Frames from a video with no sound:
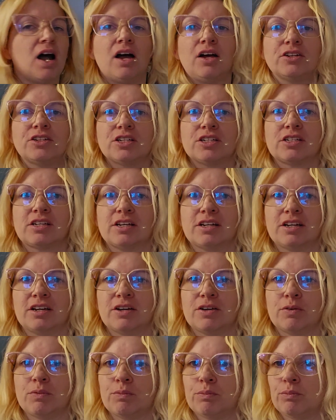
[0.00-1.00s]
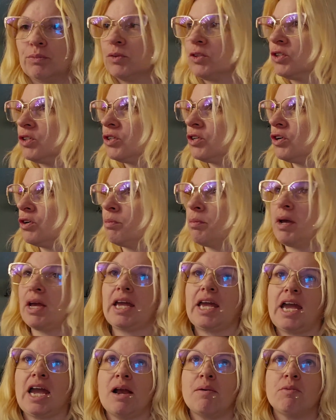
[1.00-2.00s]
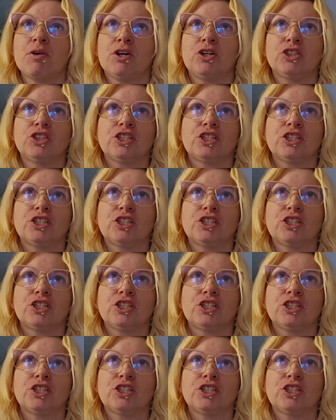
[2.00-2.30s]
I'll just gonna turn my camera.